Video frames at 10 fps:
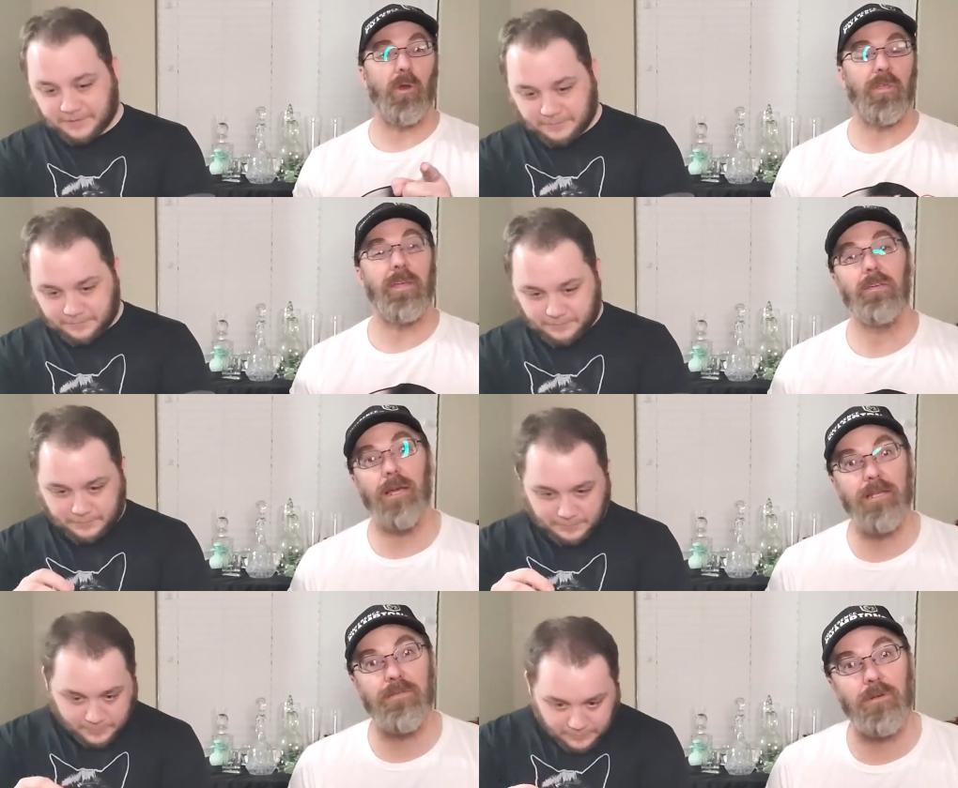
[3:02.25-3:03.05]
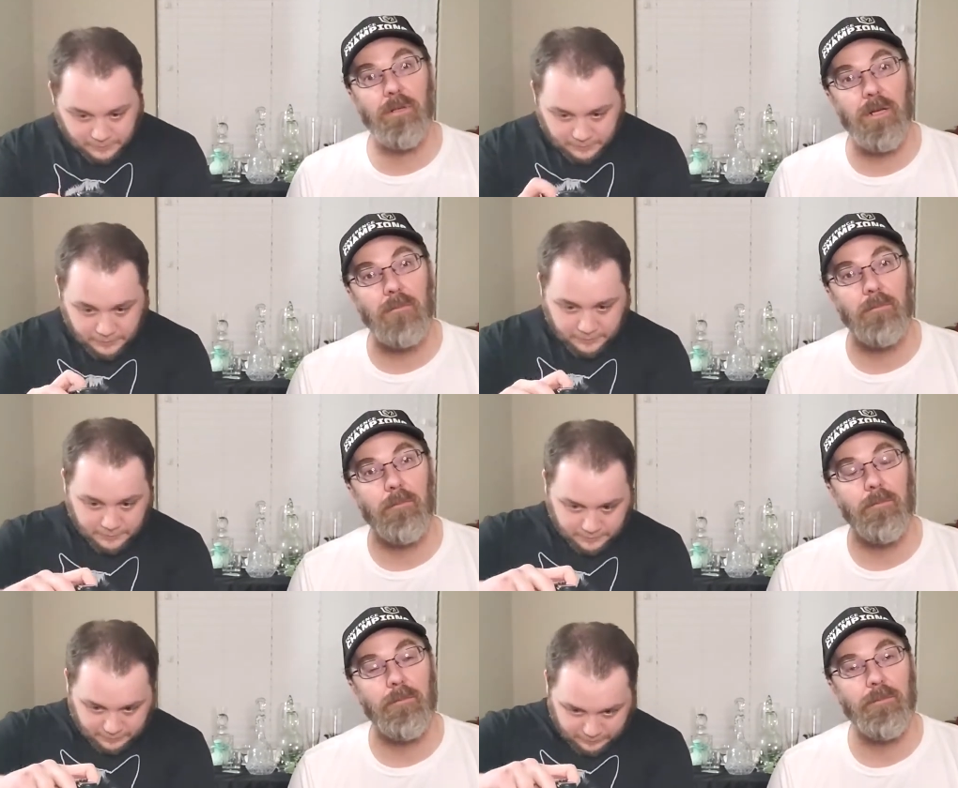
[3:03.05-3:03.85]
Speaker 1: I want to thank you guys for uh,
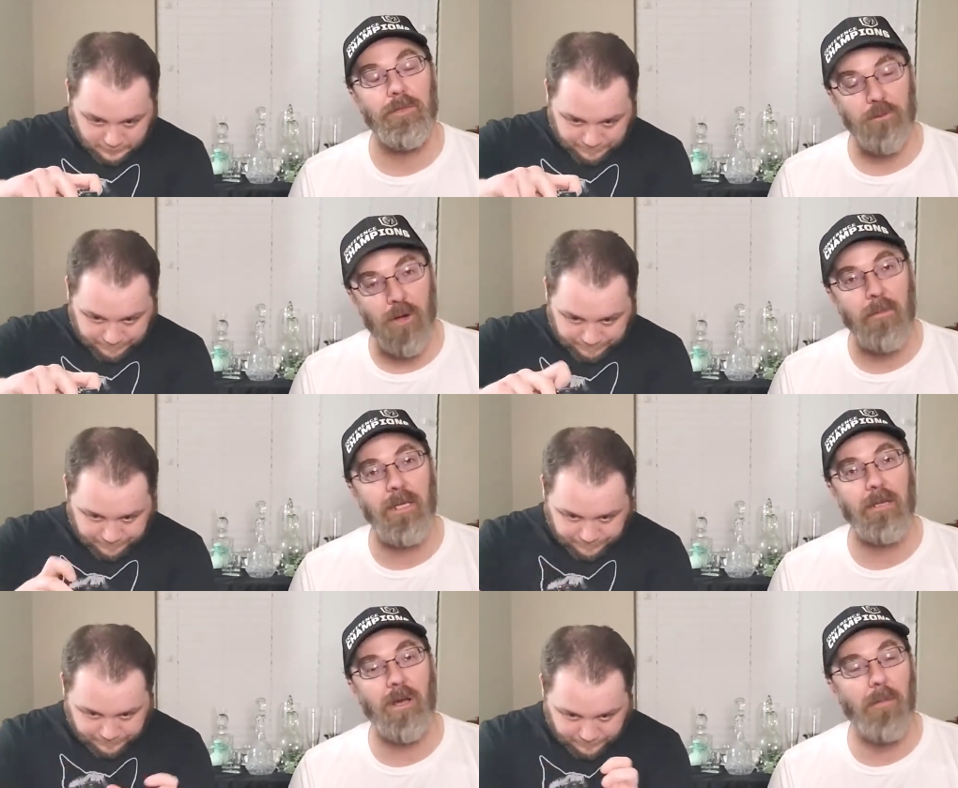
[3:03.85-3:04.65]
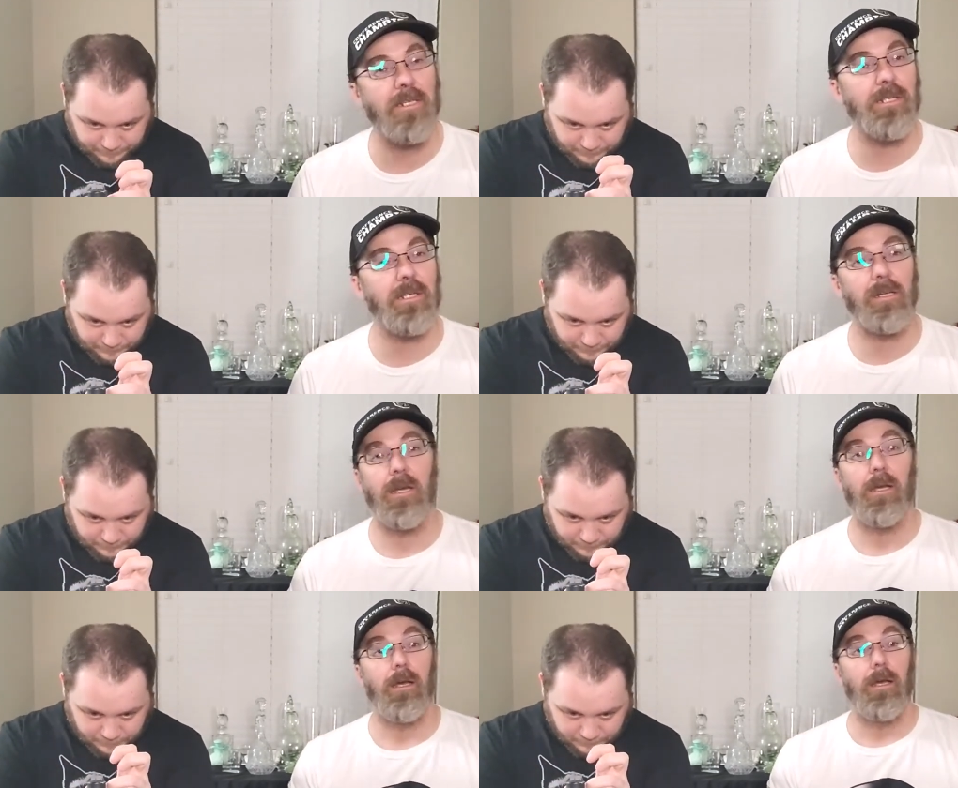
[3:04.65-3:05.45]
subscribing and commenting
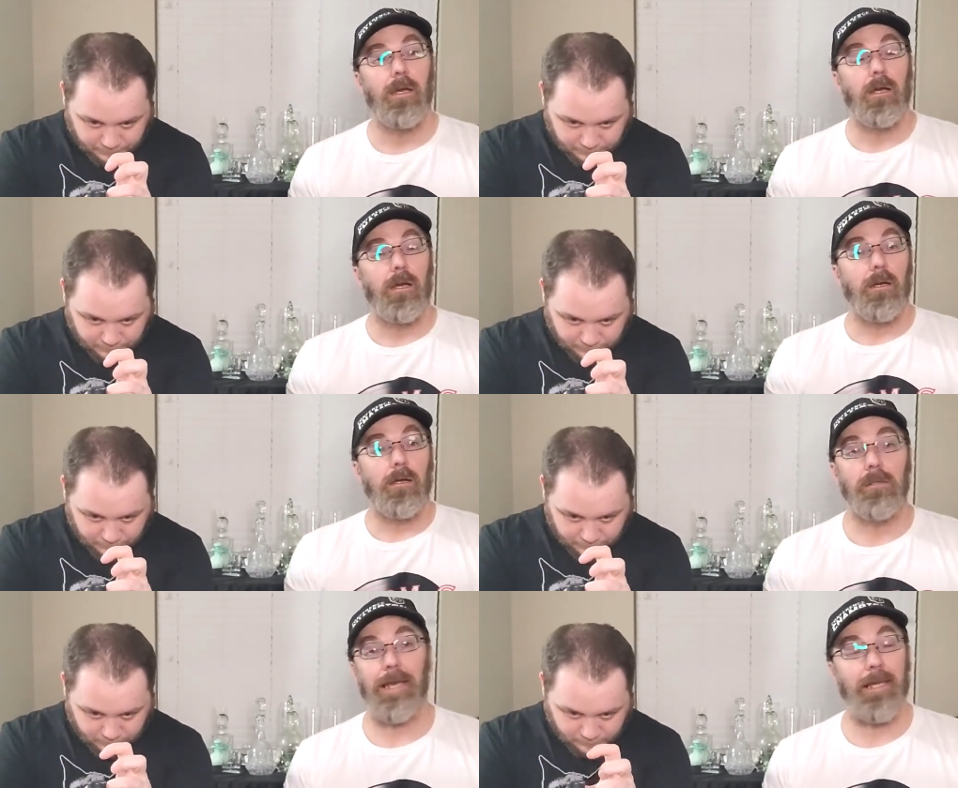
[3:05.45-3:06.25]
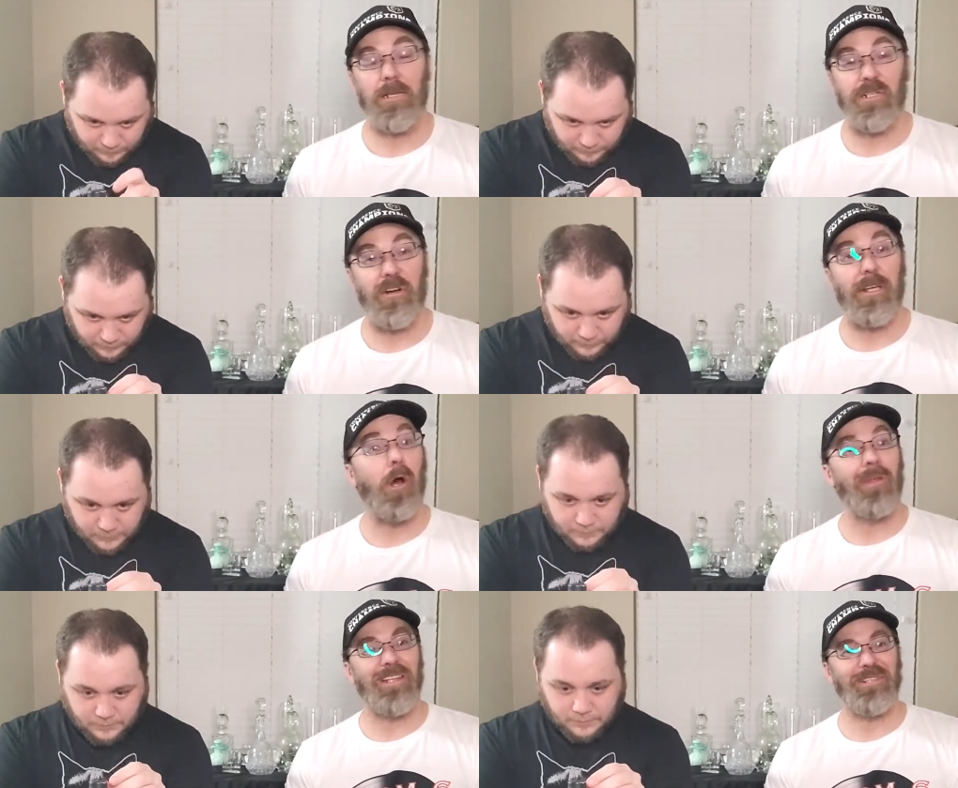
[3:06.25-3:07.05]
and liking and sharing
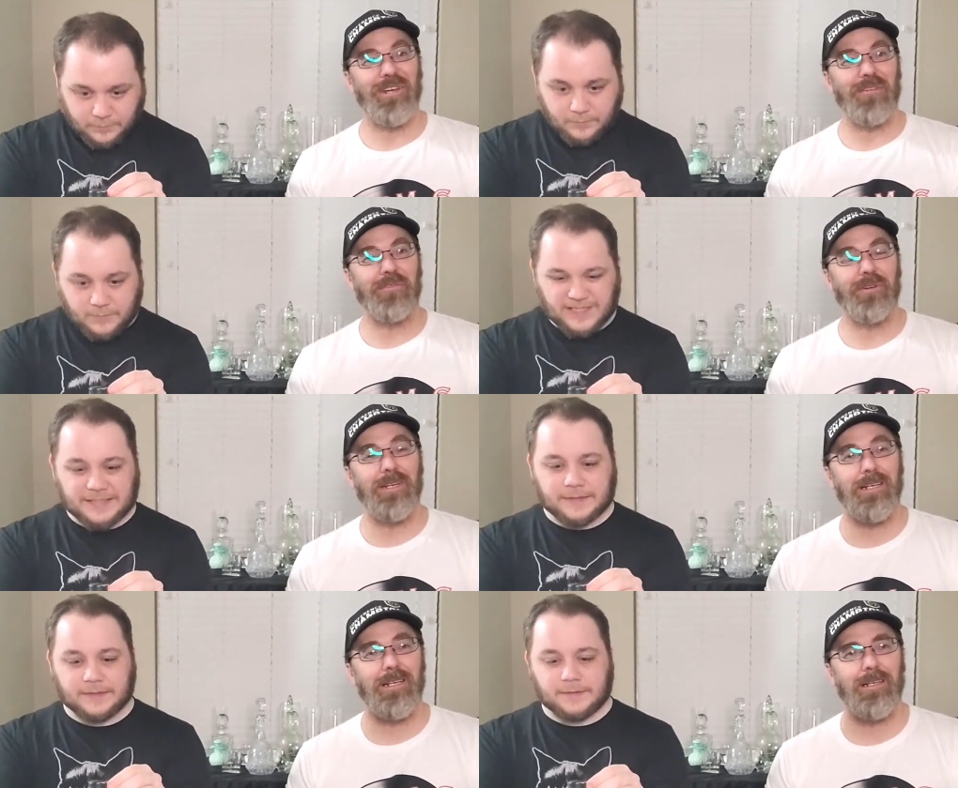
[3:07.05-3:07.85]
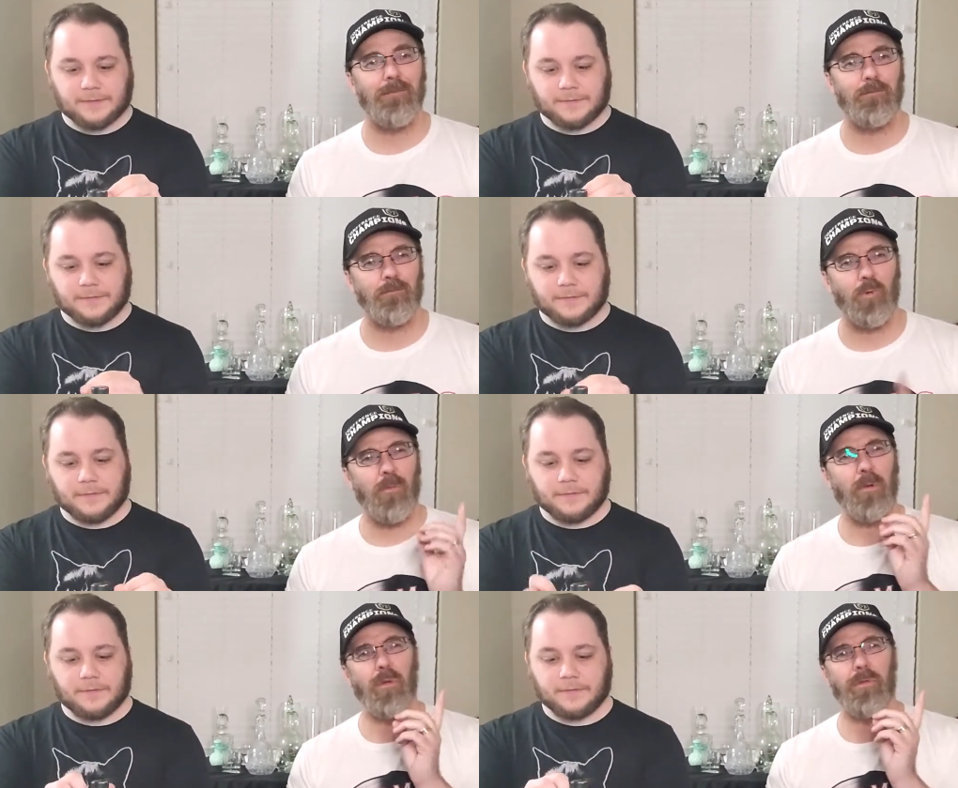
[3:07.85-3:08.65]
and all that stuff. Uh,
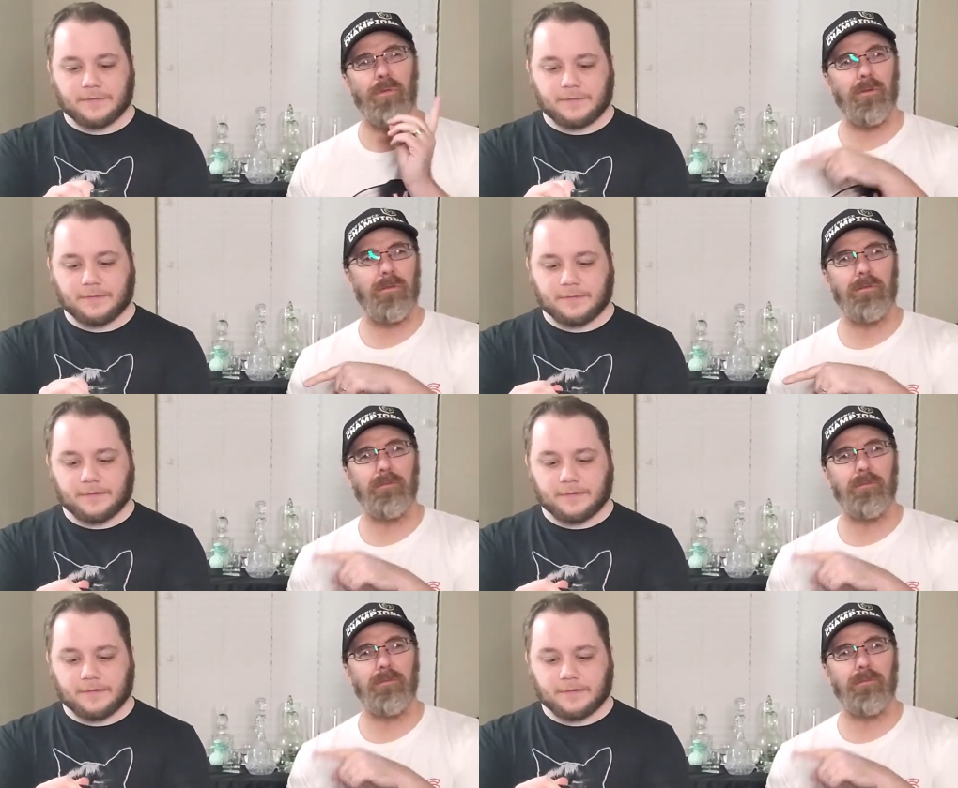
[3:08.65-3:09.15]
we're both